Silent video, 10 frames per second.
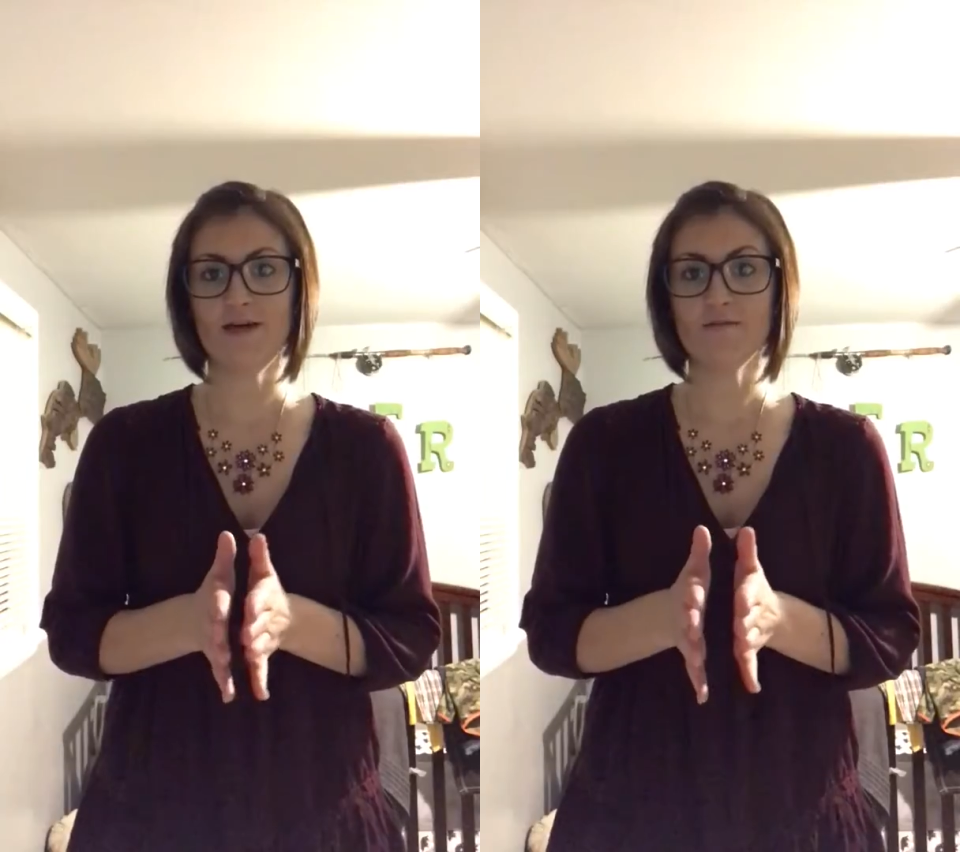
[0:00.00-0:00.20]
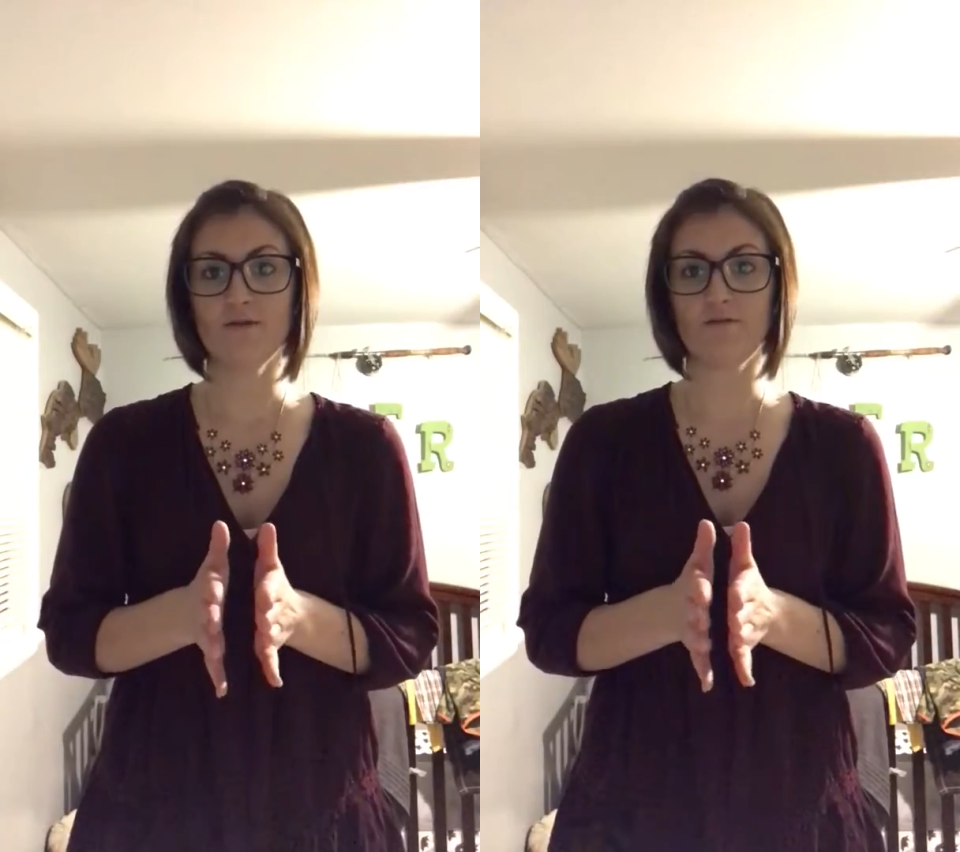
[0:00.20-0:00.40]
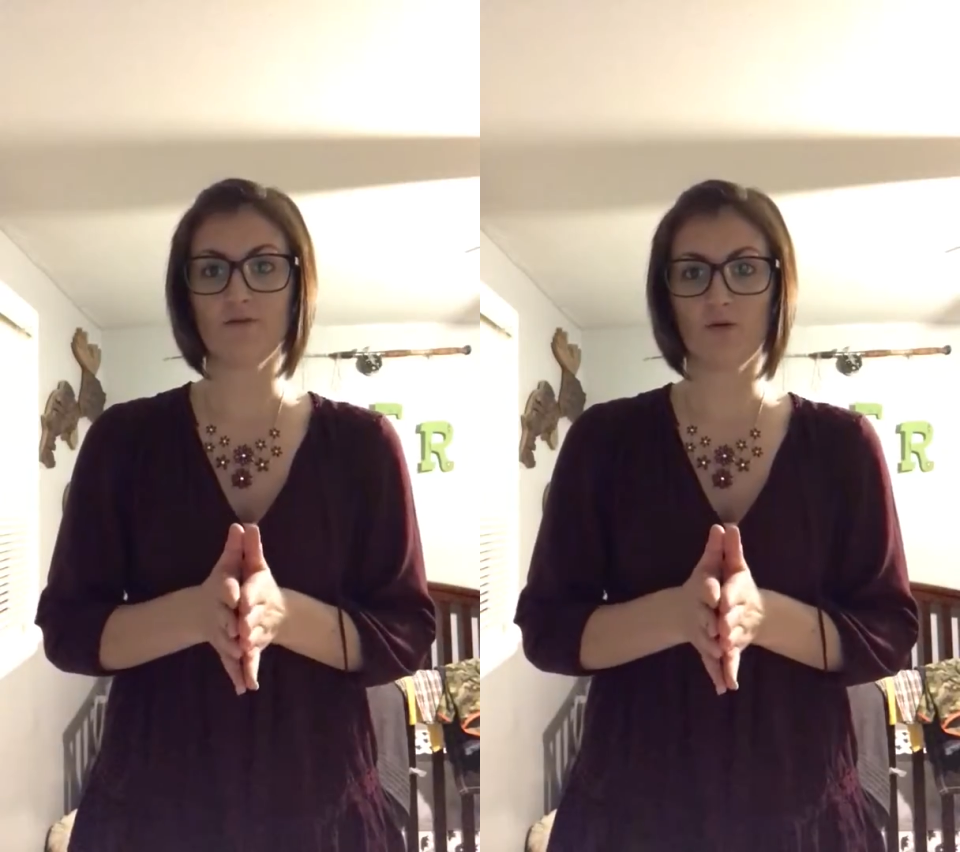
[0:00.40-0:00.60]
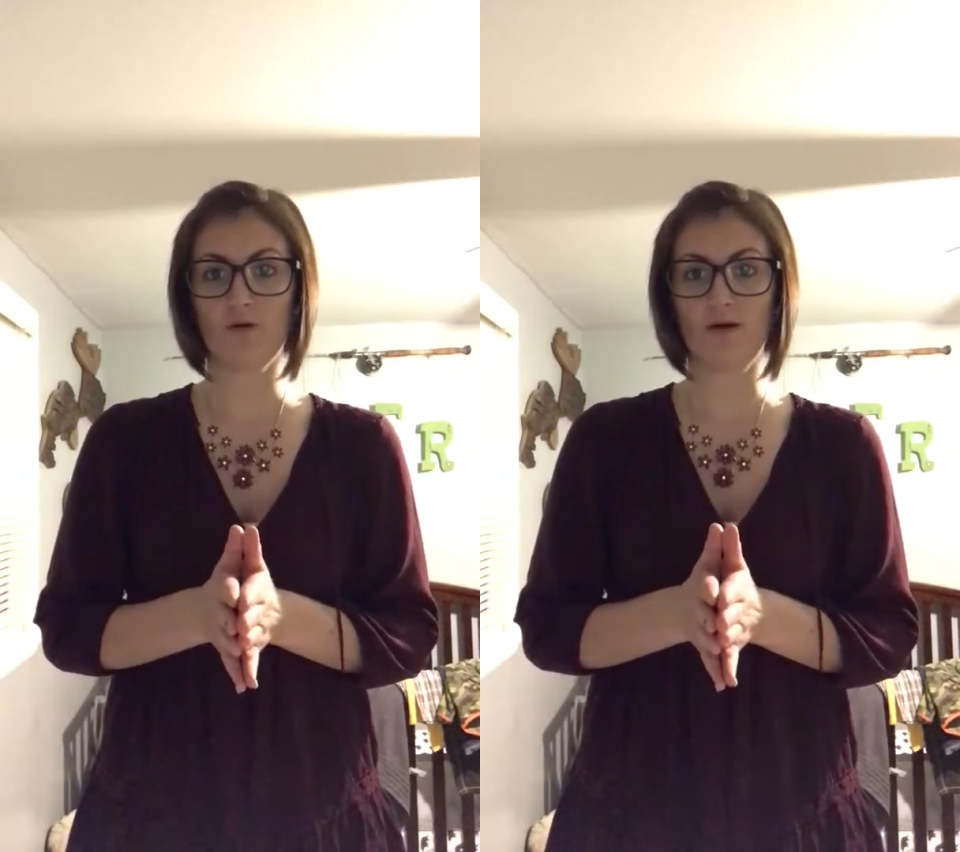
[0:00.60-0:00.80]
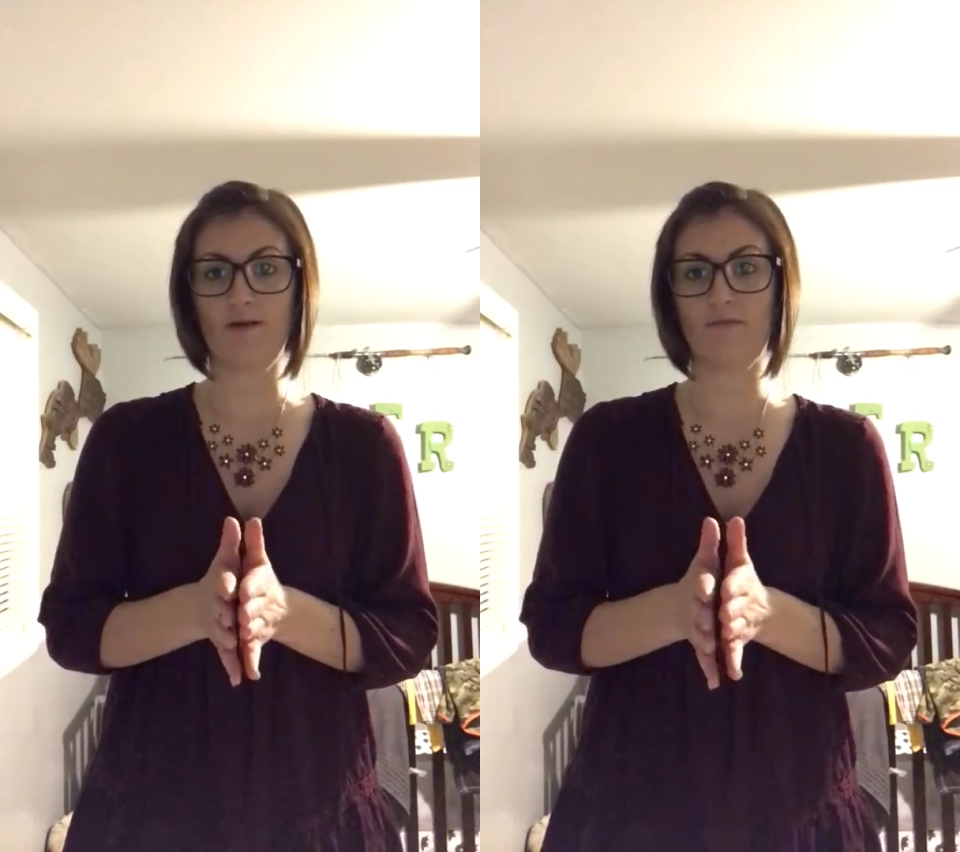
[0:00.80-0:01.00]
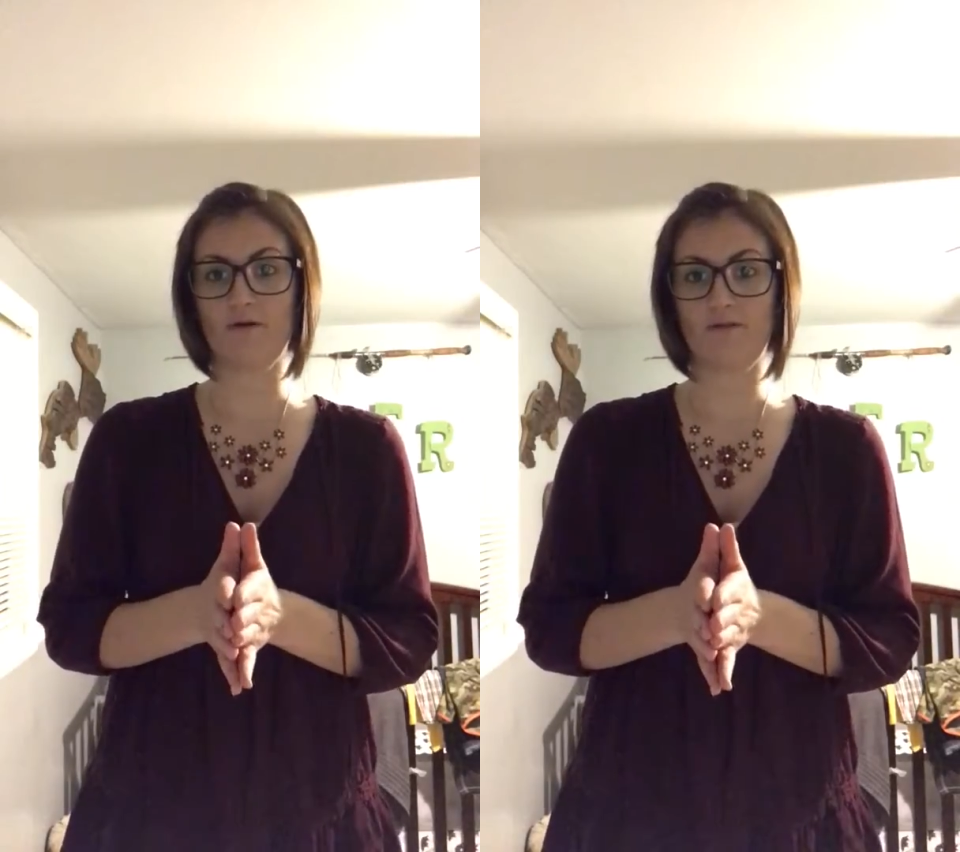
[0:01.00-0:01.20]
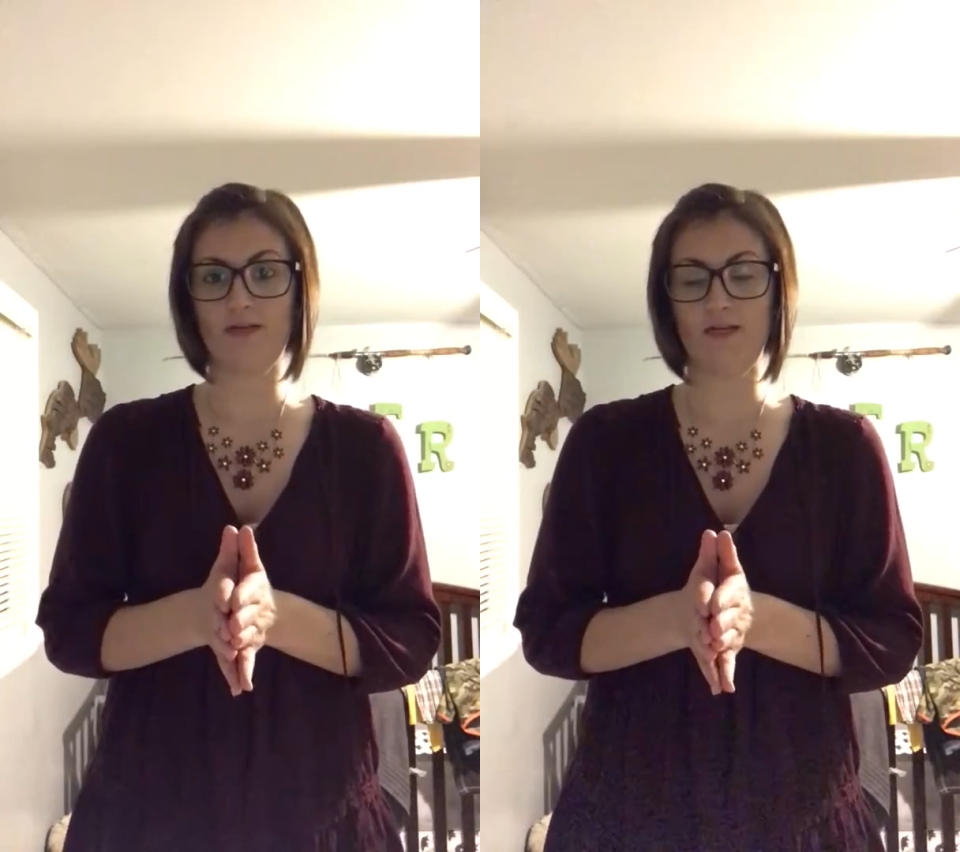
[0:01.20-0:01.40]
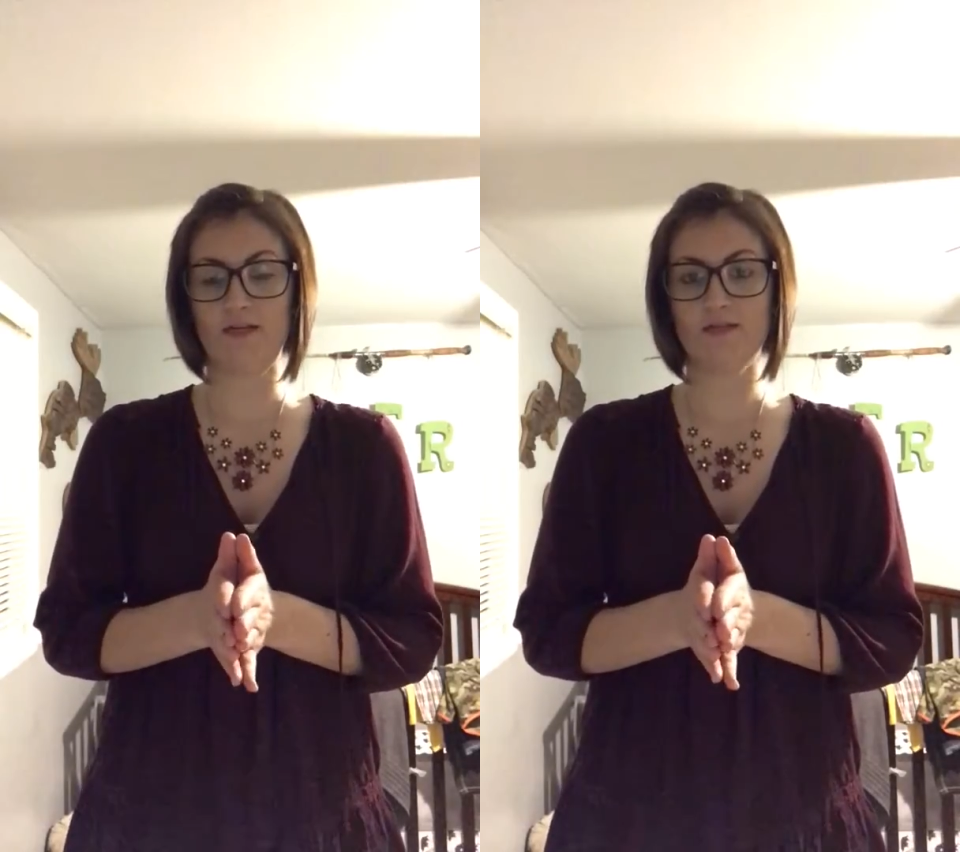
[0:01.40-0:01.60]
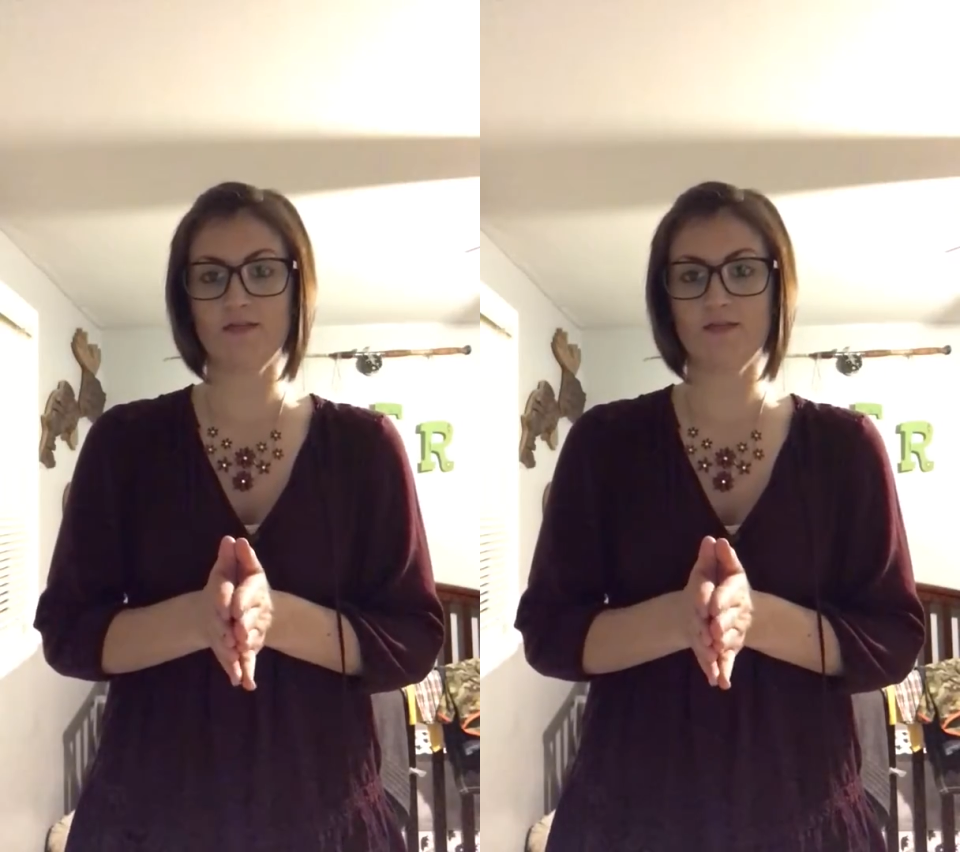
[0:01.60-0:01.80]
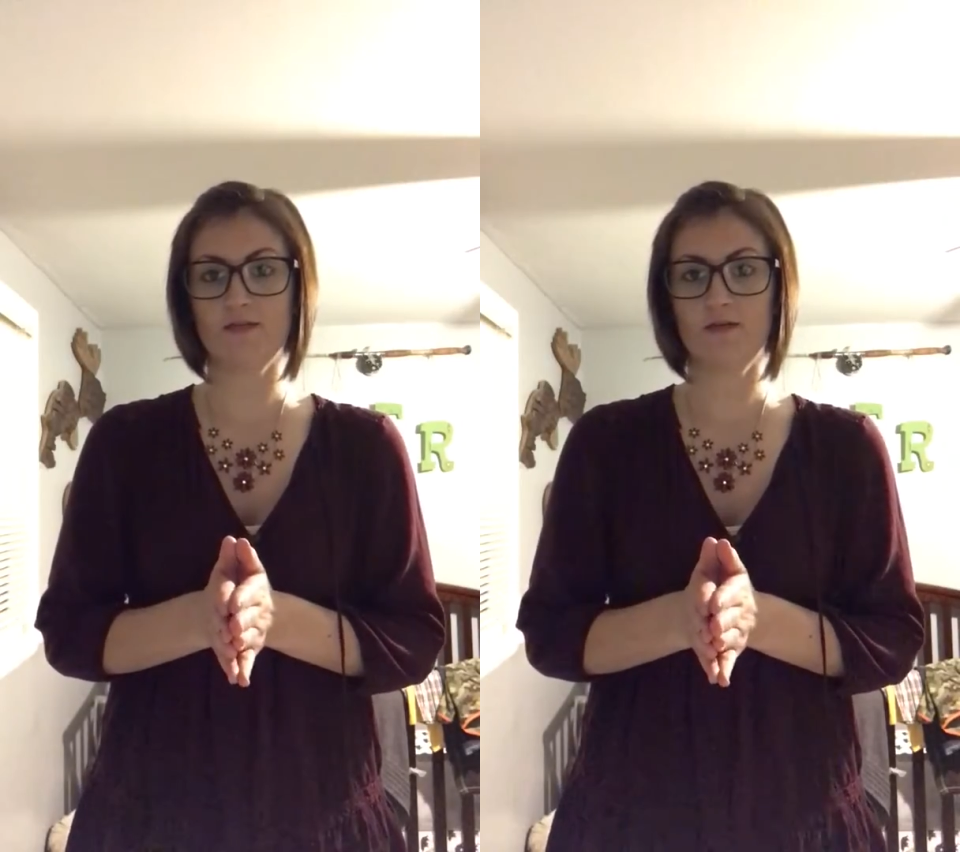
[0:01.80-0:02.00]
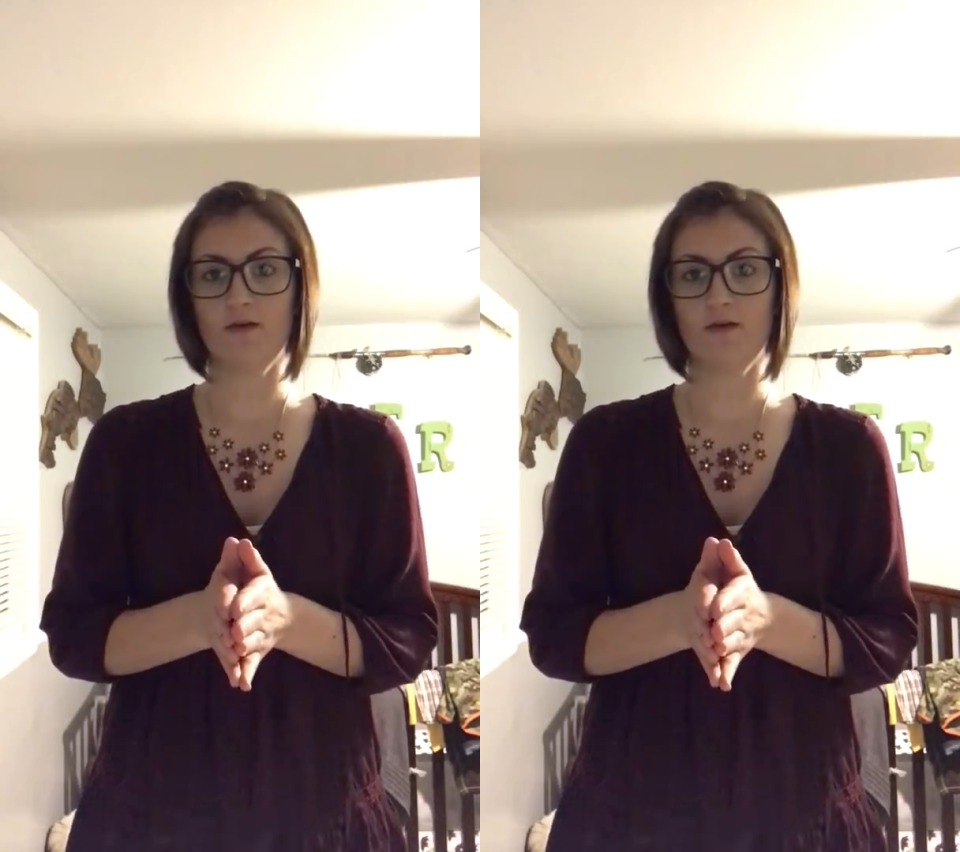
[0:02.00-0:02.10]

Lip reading: before and prevented it.